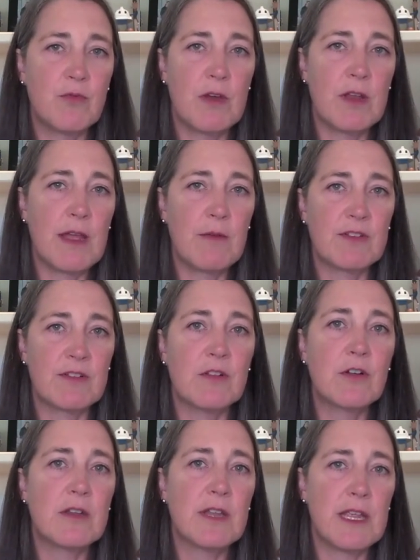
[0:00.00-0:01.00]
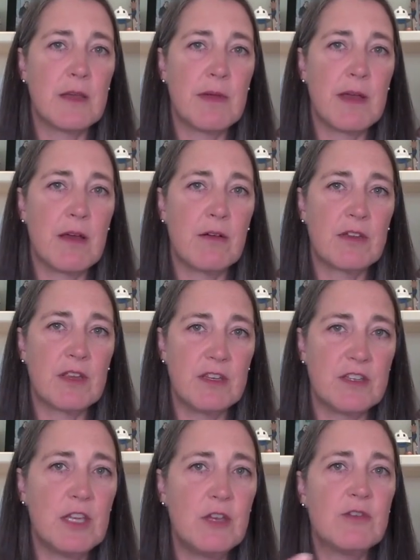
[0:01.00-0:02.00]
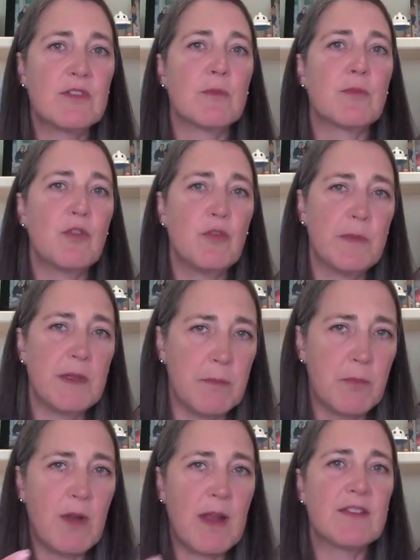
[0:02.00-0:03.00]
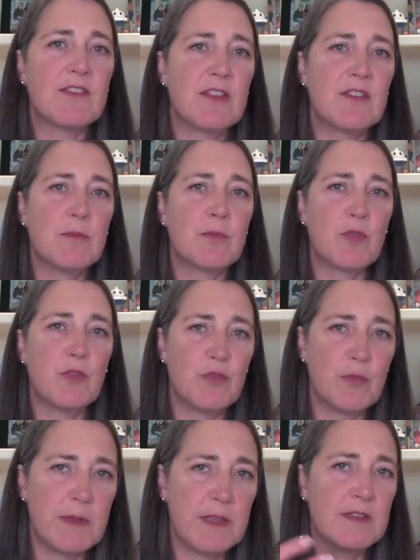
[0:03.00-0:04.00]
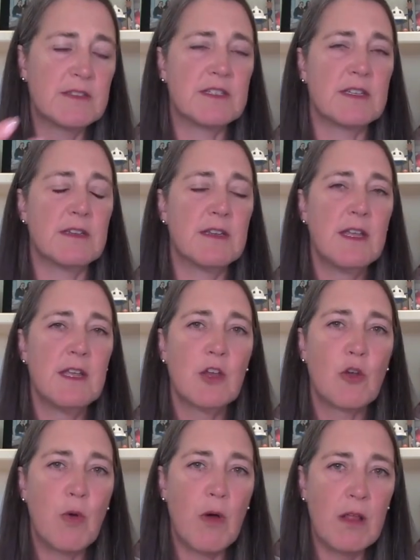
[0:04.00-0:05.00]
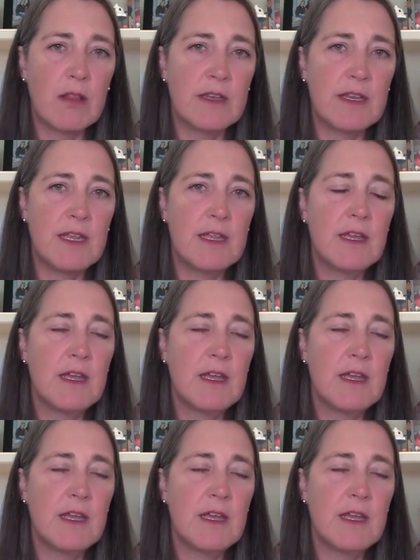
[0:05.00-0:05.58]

what I was learning about continuous improvement and process improvement and quality,